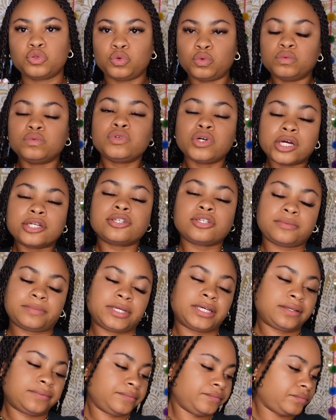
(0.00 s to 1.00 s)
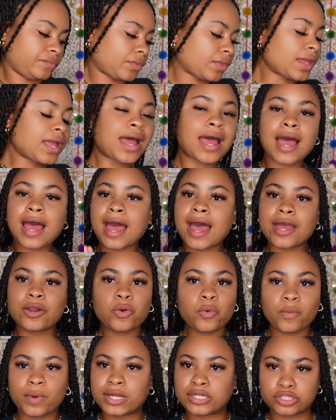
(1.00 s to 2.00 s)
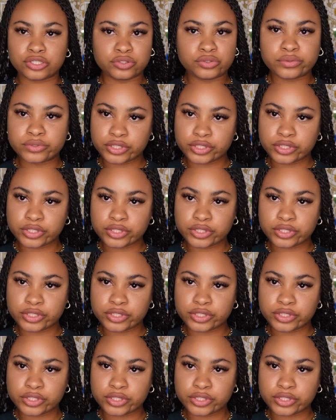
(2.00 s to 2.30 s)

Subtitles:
don't touch me. I don't want you to